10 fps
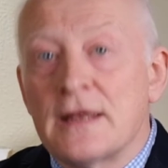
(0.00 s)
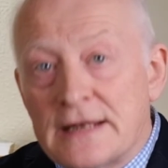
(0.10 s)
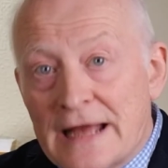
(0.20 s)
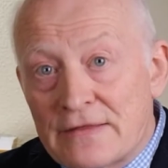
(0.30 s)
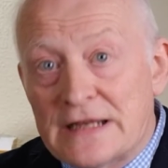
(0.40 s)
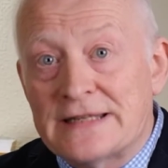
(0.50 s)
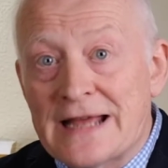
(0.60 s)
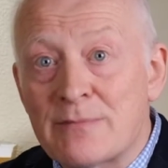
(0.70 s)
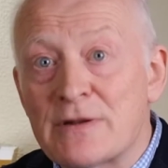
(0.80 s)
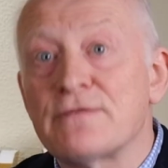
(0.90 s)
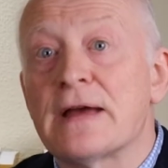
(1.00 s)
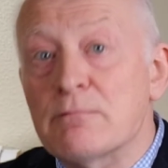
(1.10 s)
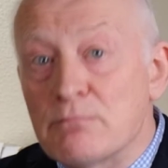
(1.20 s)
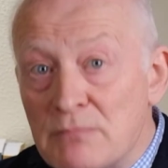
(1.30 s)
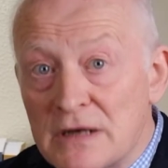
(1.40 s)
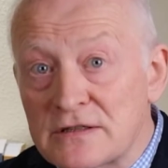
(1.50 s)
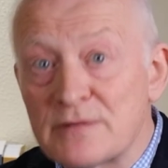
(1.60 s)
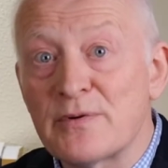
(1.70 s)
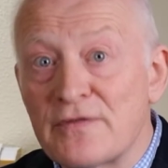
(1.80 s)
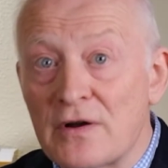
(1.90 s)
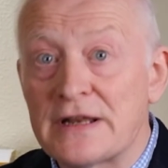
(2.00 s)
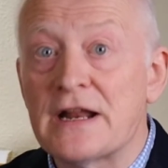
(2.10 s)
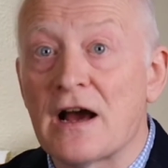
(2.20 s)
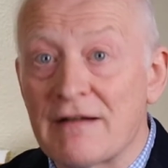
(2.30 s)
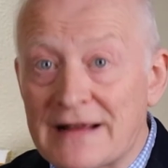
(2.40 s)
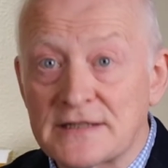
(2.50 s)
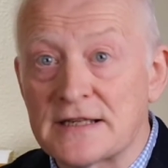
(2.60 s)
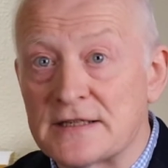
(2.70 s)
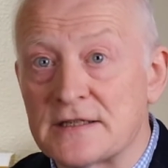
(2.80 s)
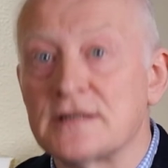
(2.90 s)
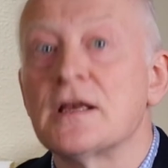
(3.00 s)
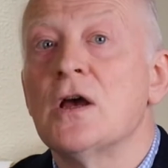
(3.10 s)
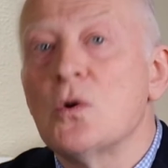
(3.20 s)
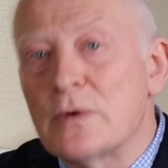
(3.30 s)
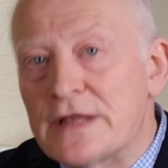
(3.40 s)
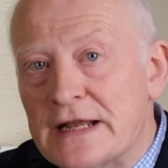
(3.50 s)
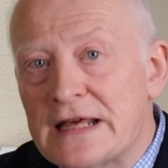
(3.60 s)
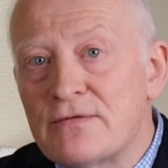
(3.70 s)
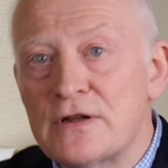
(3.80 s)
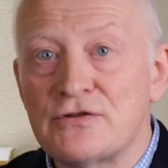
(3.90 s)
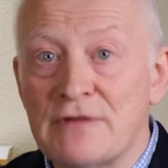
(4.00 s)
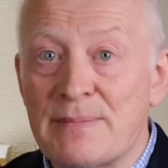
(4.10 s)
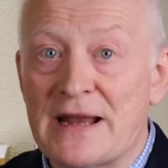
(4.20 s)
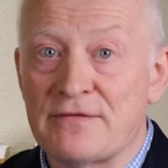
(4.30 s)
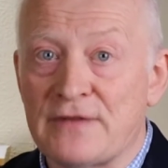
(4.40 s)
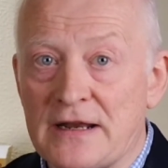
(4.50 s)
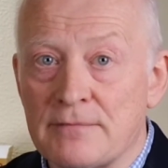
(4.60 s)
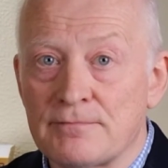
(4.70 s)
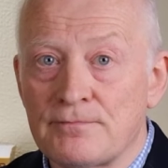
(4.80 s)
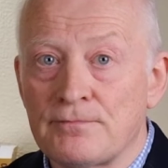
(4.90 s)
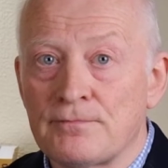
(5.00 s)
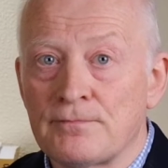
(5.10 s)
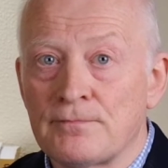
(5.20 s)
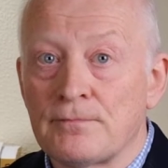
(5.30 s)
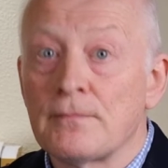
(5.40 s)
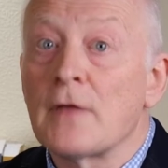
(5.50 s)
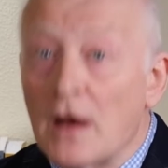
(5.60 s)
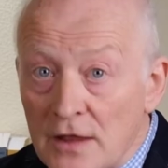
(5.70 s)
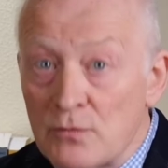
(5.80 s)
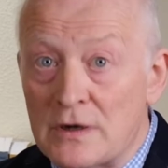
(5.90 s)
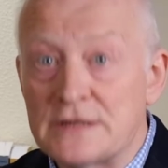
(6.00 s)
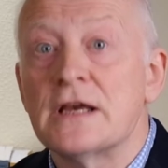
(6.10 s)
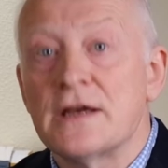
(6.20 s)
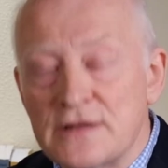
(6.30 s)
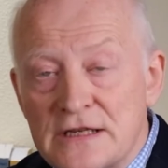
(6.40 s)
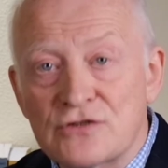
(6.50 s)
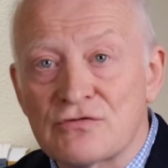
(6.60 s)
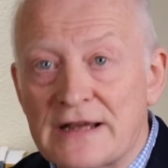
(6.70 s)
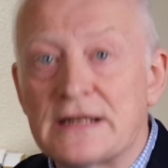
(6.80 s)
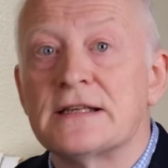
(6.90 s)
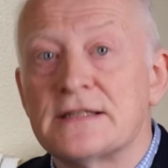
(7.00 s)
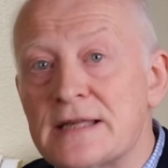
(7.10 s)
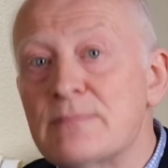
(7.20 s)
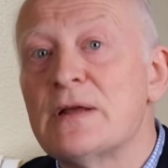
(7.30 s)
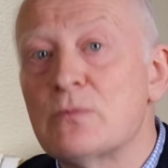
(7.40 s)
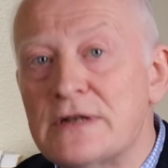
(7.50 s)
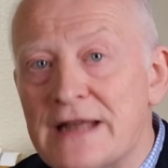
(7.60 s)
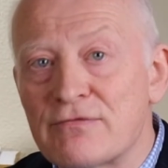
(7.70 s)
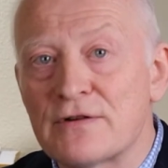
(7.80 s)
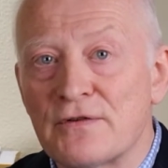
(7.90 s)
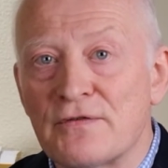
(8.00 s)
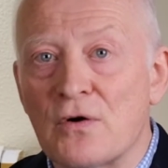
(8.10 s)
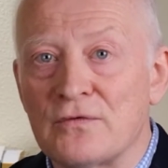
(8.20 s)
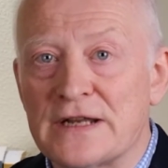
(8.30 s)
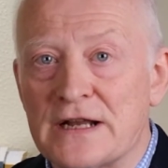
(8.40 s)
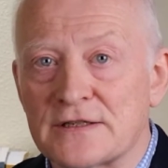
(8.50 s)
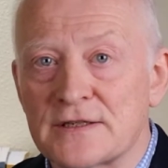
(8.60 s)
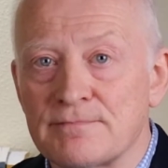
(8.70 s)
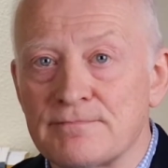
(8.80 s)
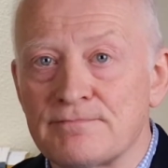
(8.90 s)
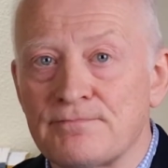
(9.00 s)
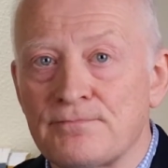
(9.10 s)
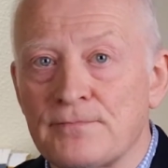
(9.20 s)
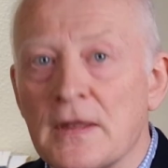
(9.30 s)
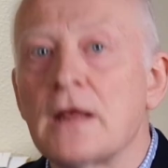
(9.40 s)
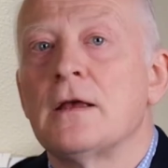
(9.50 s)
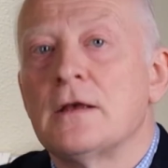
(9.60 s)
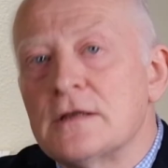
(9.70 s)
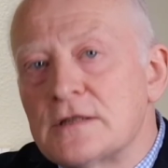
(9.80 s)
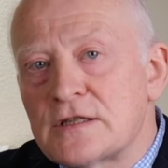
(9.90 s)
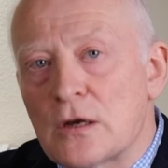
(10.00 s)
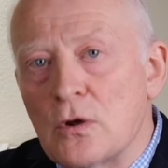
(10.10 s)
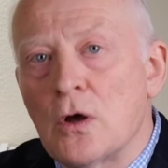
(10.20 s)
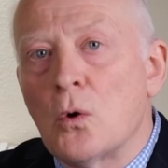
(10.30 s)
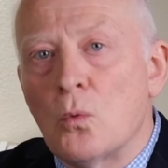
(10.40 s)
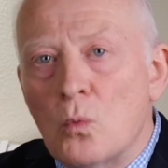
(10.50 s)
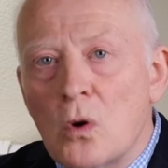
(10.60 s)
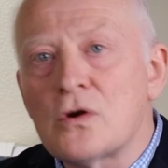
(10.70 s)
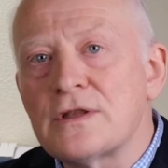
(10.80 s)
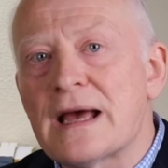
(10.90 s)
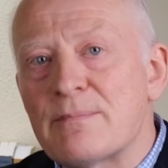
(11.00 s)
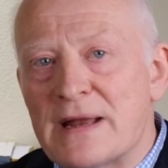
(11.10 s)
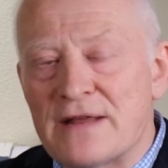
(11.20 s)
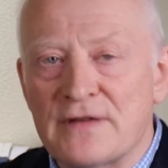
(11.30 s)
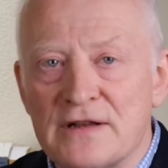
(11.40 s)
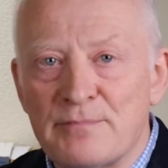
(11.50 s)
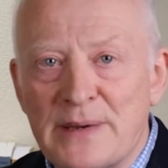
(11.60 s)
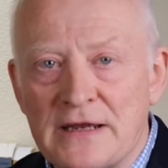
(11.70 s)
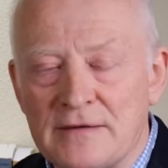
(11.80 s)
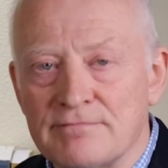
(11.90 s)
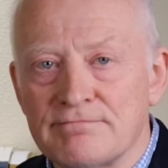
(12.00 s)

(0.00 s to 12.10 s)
Now, the endowment effect must have provided our ancestors with an evolutionary benefit. Otherwise, this trait simply would never have evolved in us. So, what could that benefit have been?